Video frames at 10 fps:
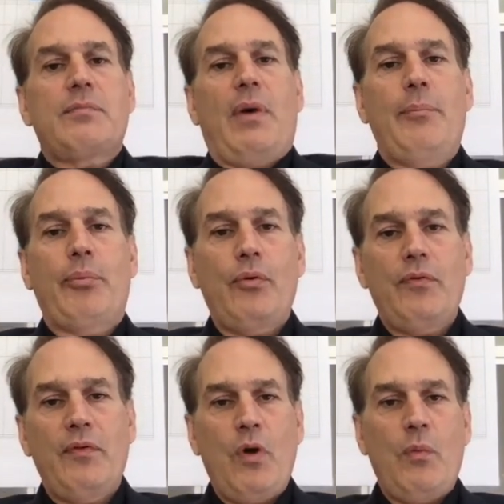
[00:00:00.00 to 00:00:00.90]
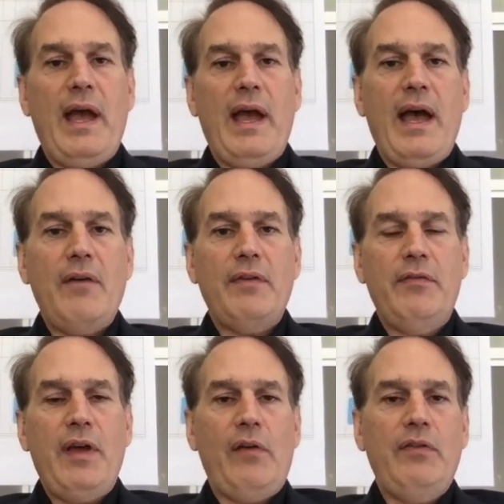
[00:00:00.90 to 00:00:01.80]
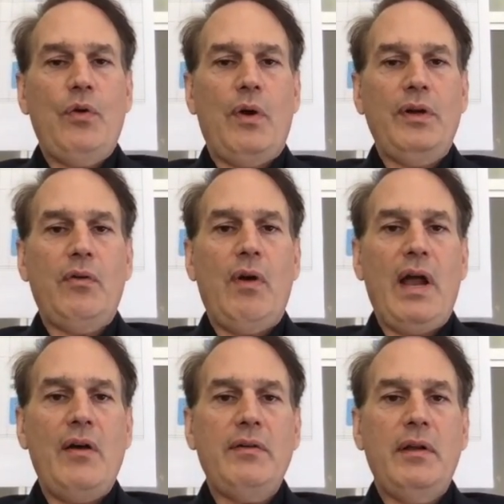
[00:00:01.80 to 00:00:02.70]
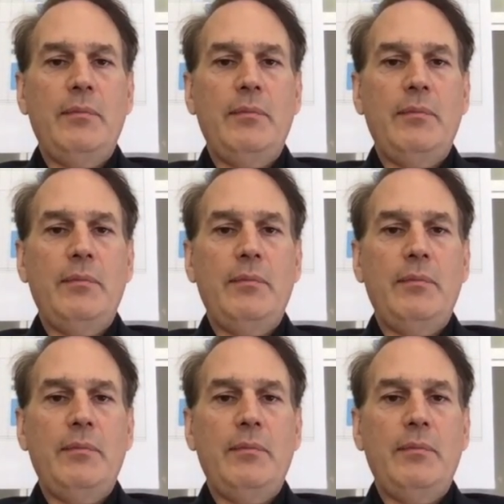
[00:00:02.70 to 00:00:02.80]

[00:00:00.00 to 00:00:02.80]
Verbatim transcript: by proving what we have and the value of the underground,